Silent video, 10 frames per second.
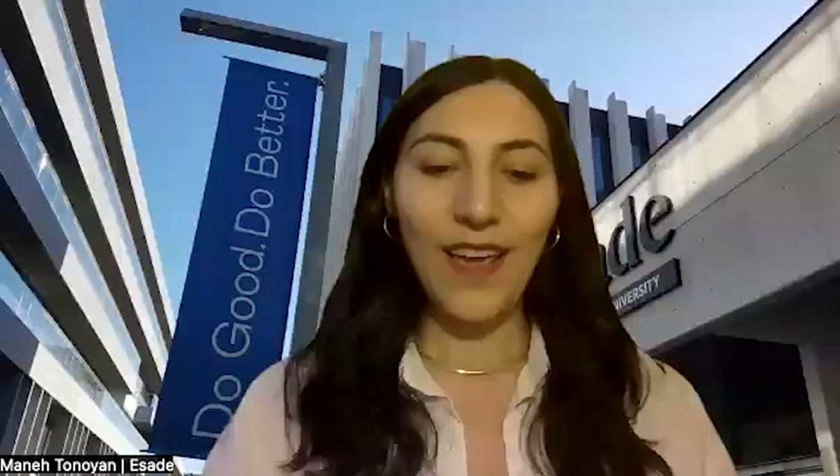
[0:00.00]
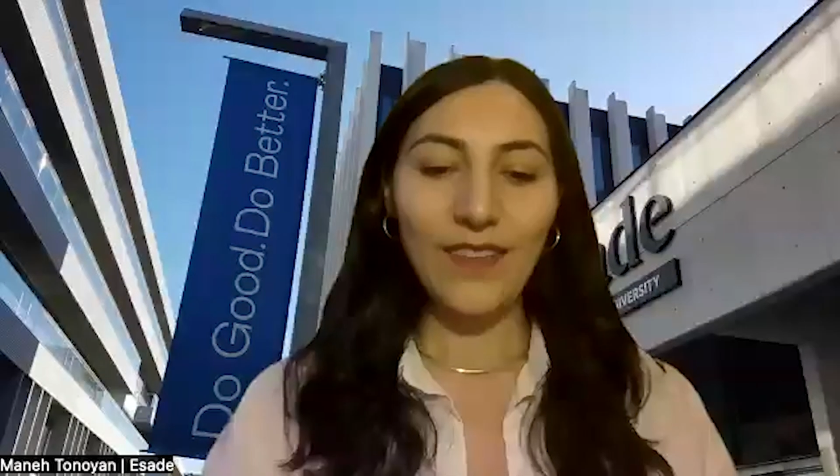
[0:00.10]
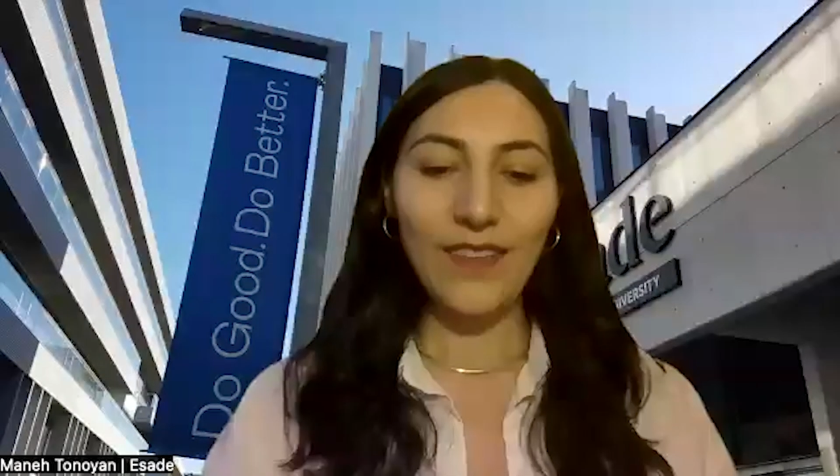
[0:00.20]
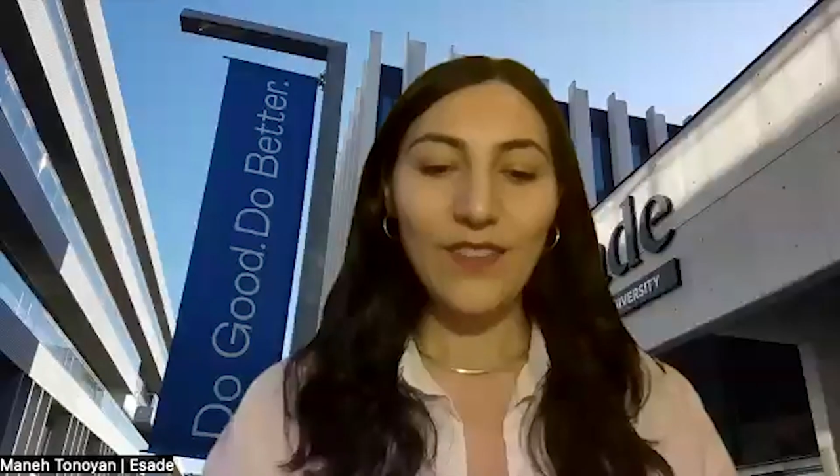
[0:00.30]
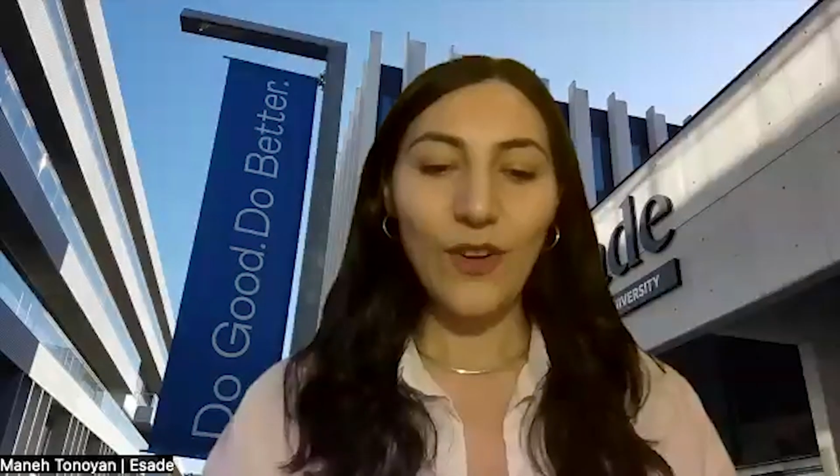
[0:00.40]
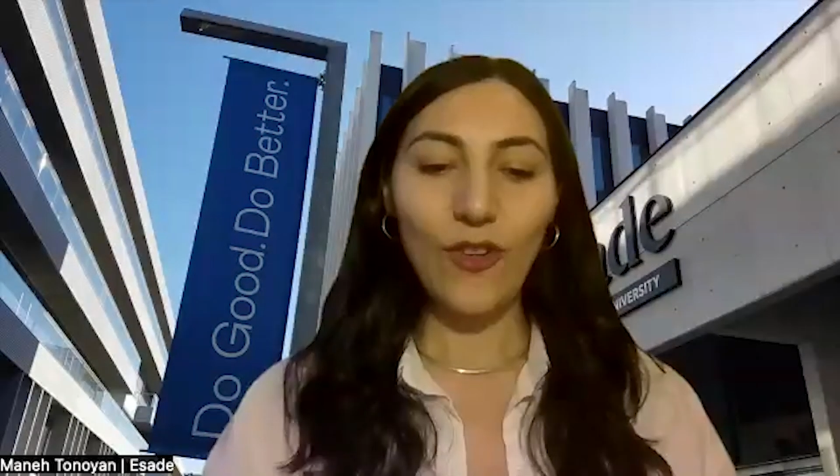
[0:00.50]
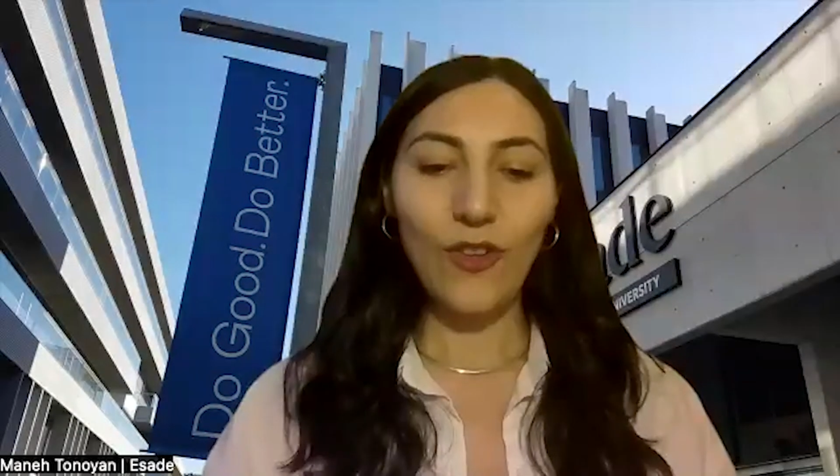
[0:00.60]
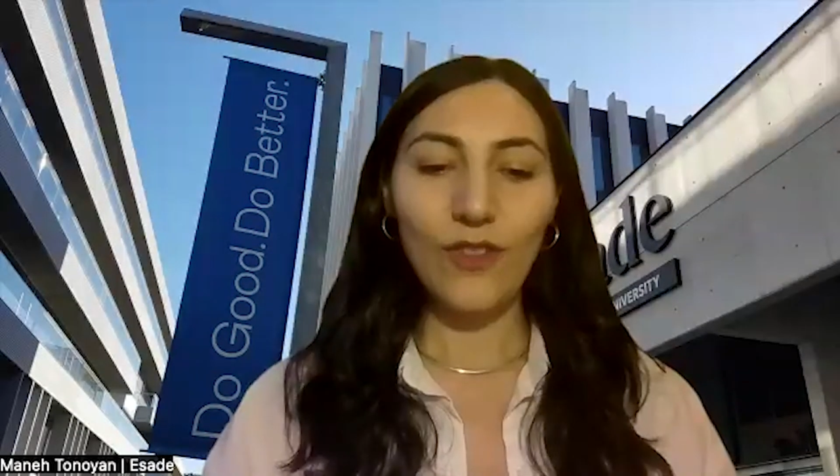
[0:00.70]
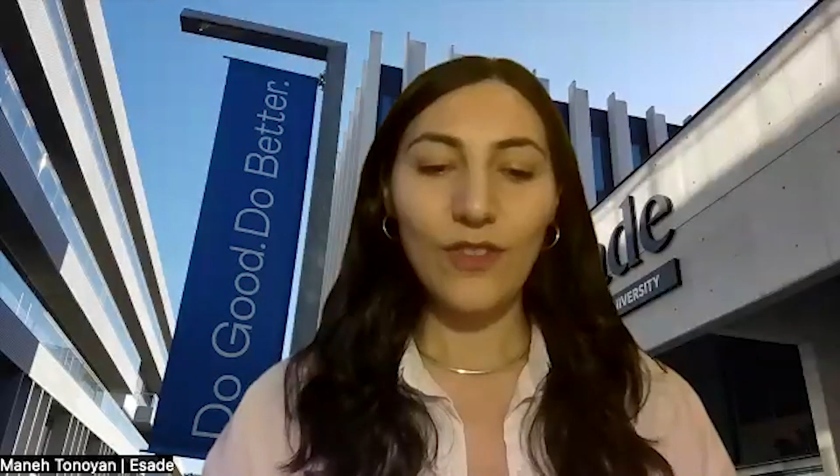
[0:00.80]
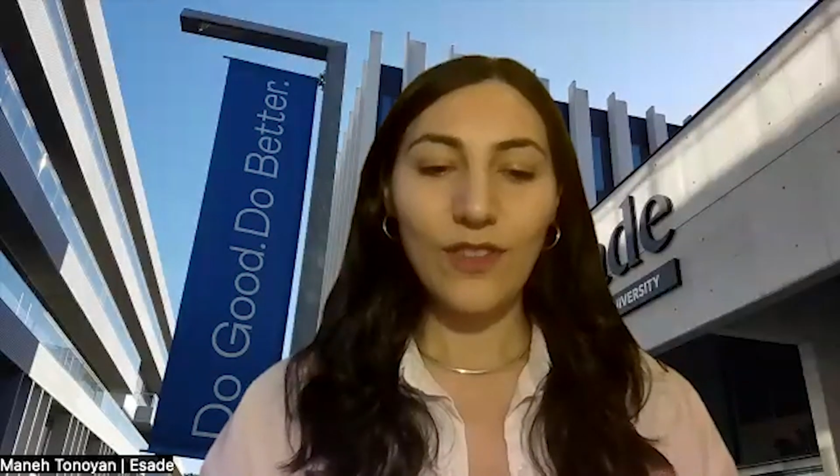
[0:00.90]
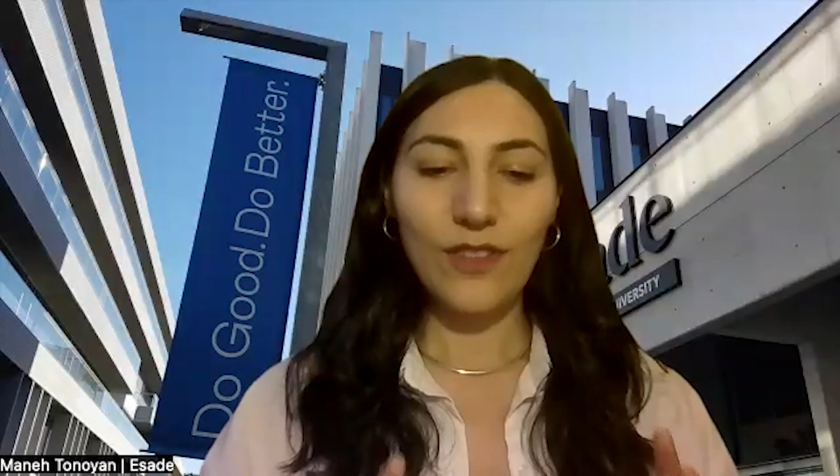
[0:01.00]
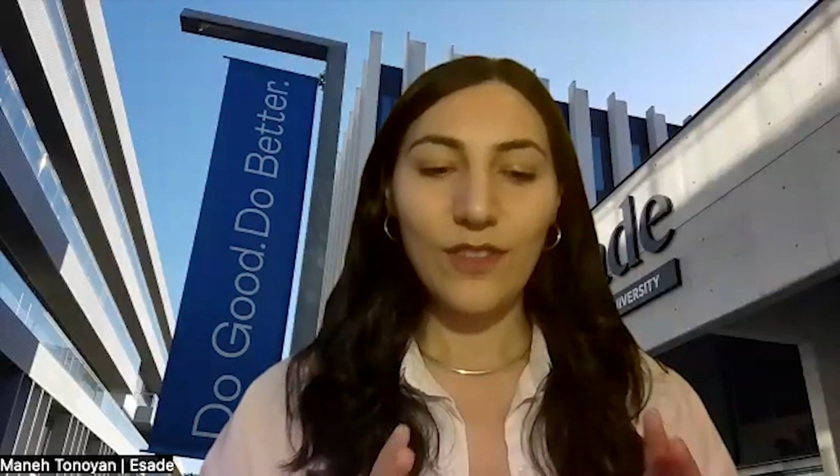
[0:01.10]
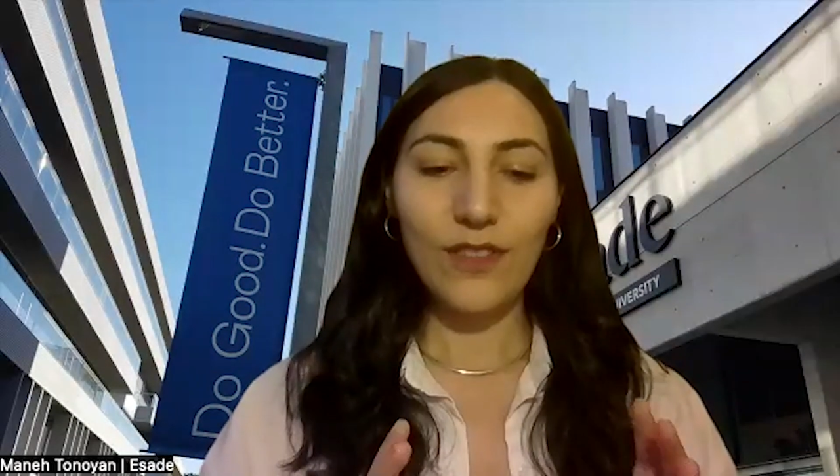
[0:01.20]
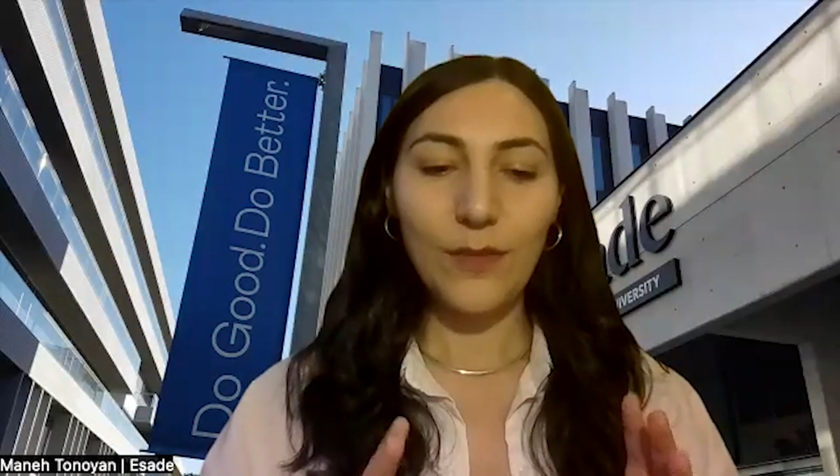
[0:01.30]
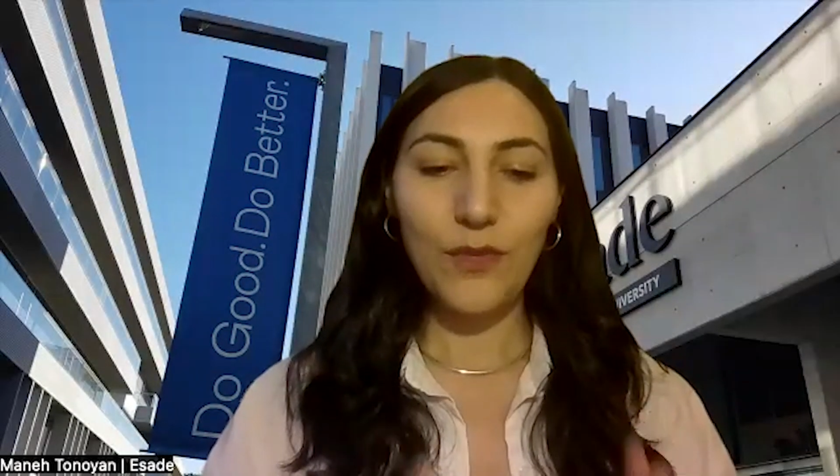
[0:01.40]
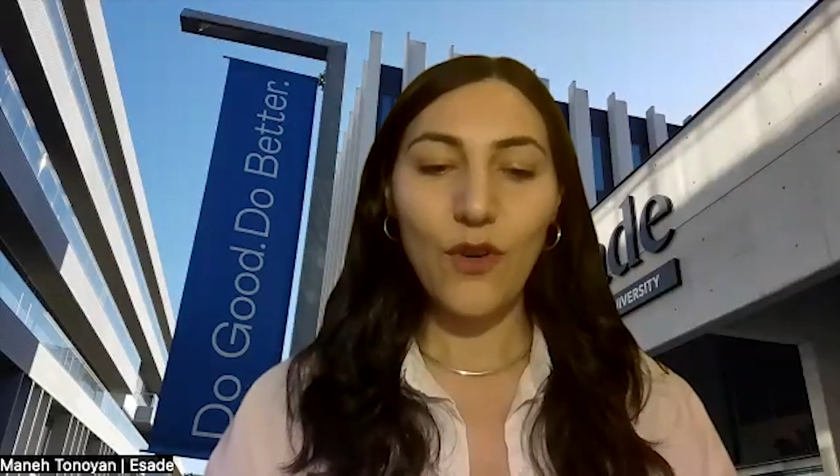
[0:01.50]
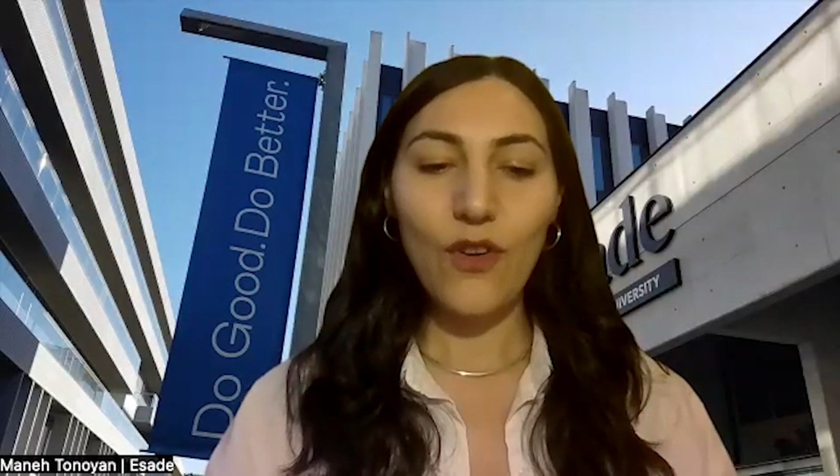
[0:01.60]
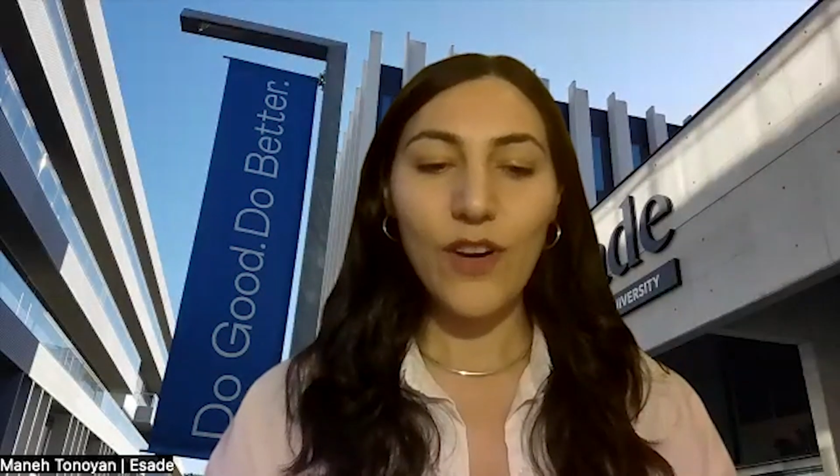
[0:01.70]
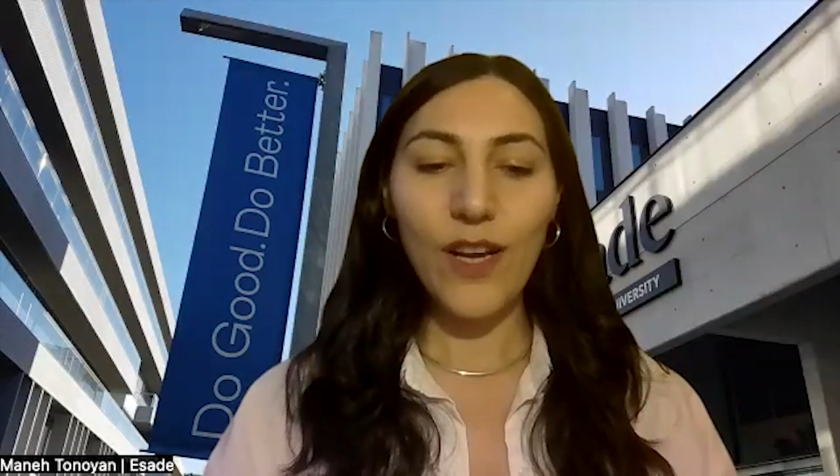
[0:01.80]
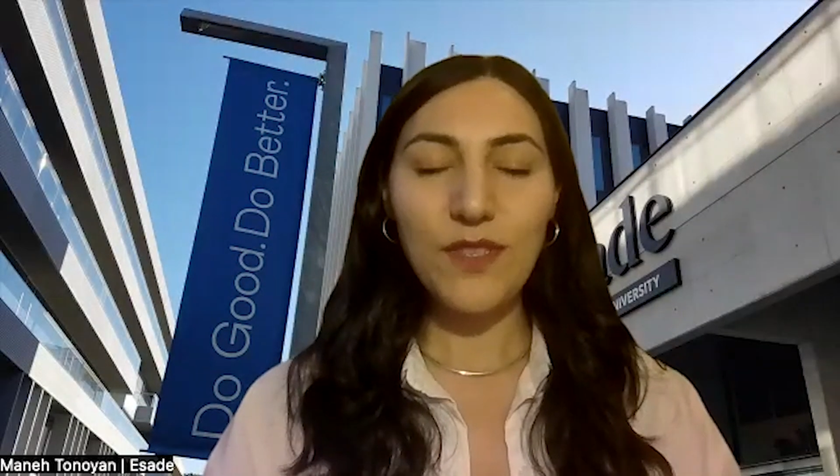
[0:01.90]
So the
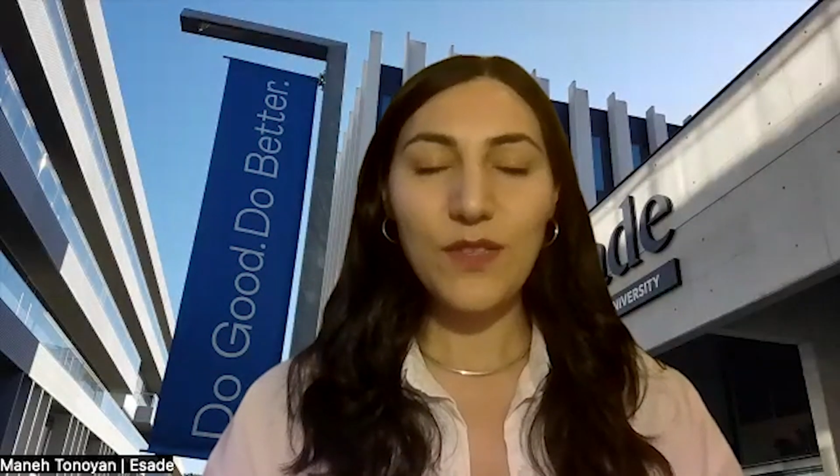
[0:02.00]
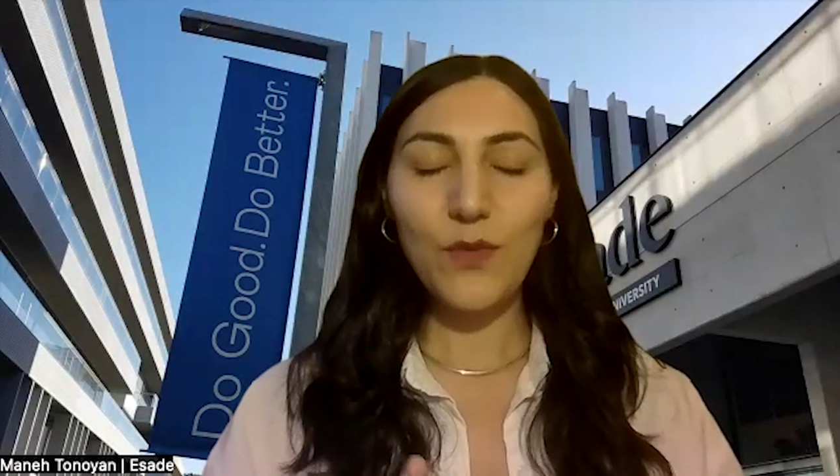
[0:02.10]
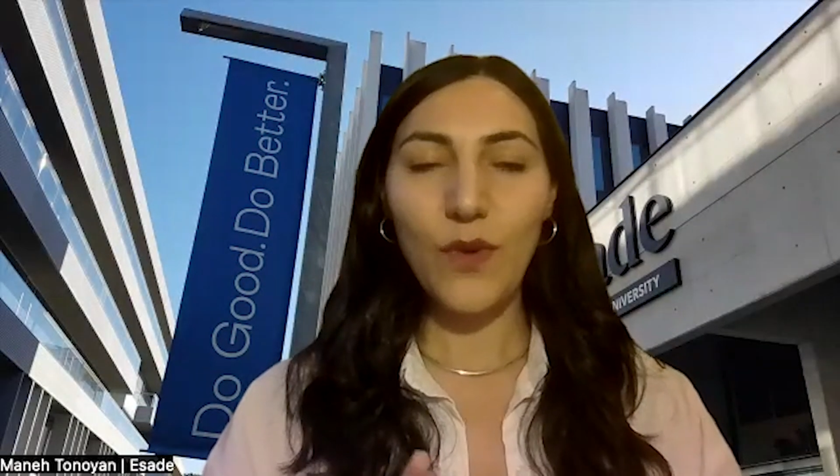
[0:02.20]
programs